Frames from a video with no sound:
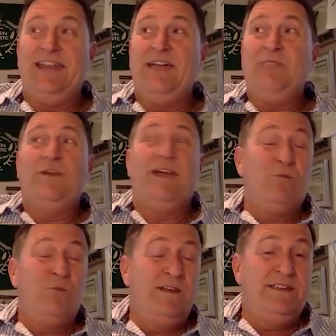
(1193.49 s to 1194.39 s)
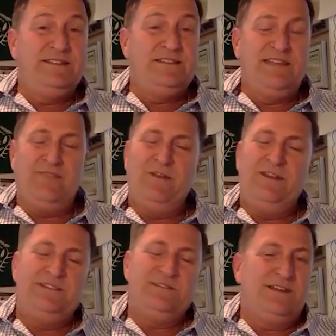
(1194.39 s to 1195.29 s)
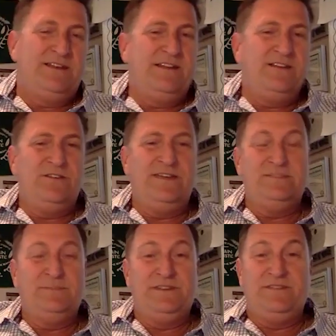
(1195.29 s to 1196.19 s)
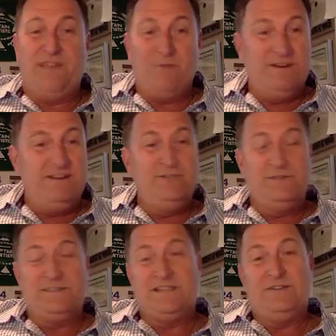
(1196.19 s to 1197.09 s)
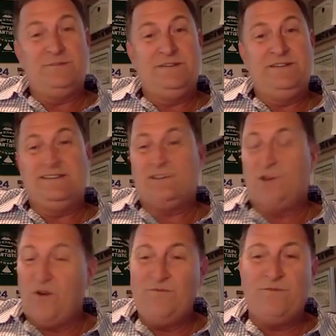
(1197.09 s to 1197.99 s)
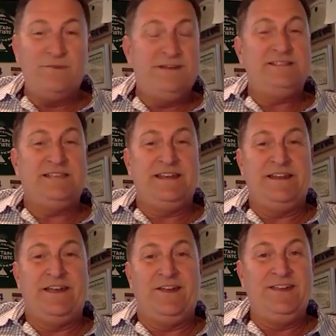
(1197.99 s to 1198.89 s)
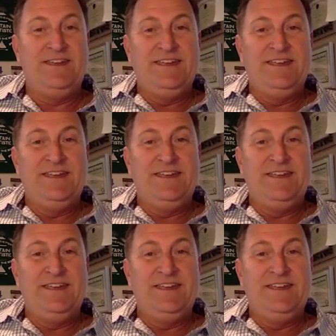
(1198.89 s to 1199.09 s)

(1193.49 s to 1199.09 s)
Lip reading: And I when I run into a lot of knuckleheads, but if I run into a salesman, it's hard for me to say no.